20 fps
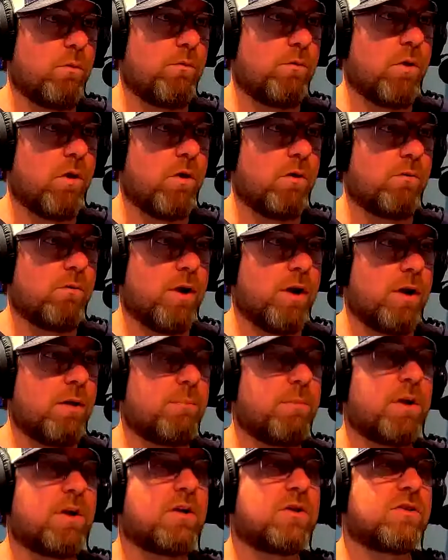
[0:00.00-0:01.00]
art, right?
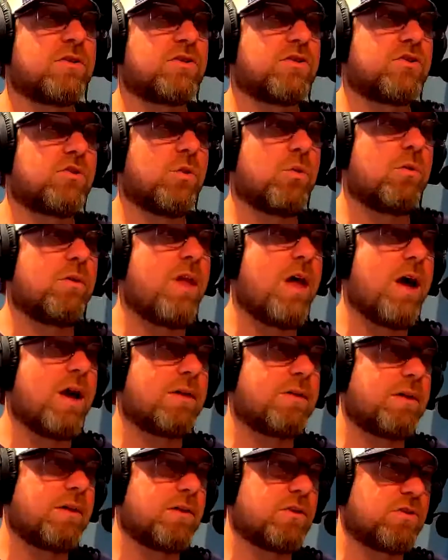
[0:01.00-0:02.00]
Because it's so locked
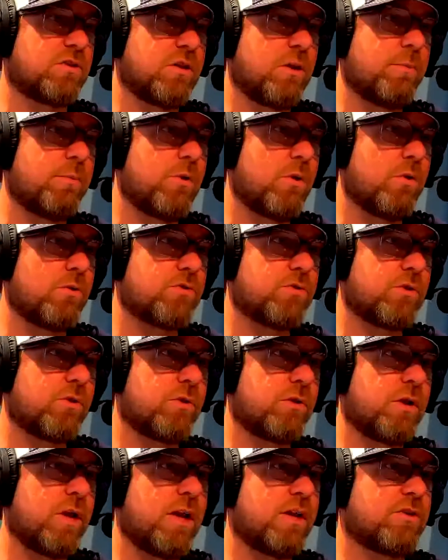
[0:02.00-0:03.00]
into
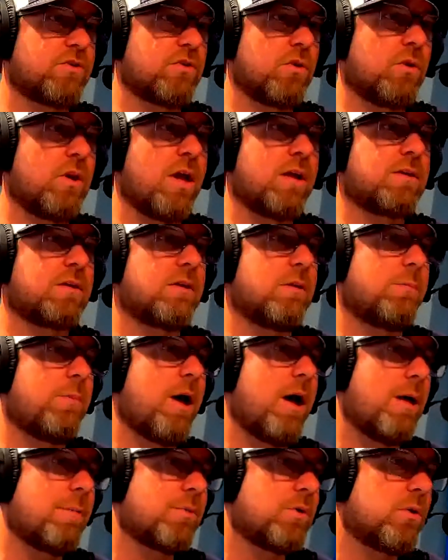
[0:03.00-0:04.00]
subculture and it's so locked into
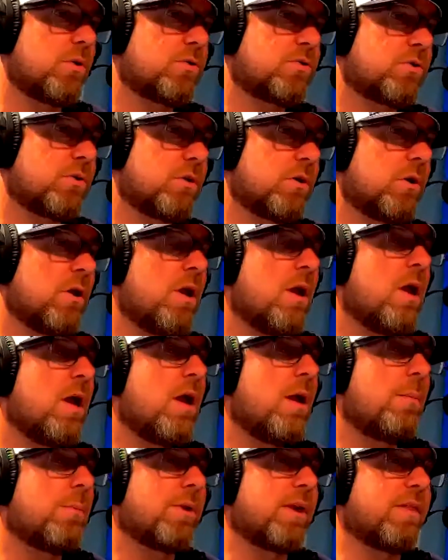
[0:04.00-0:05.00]
pop culture.
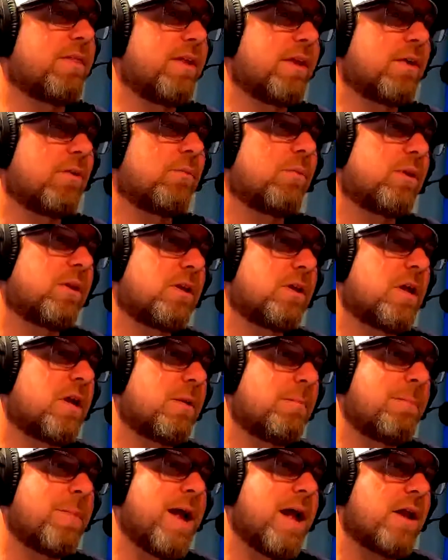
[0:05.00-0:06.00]
But I think it really kind
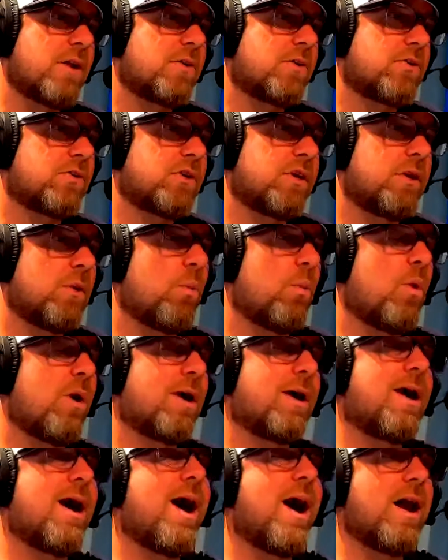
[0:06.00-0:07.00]
of matters what
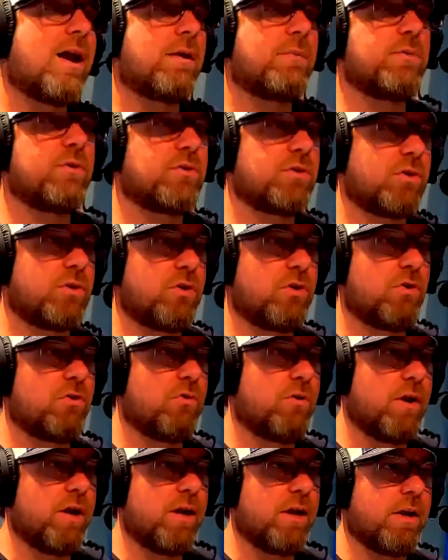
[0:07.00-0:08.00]
kind of music you're
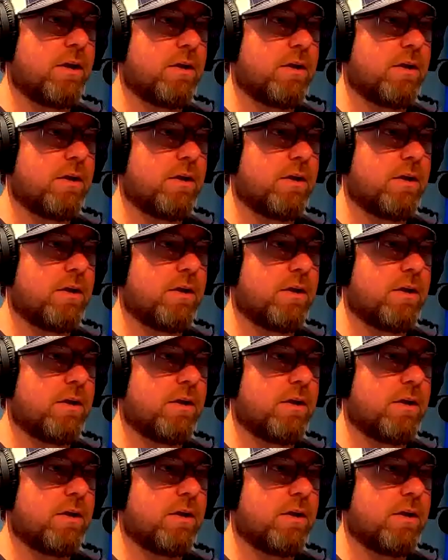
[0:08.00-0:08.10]
creating.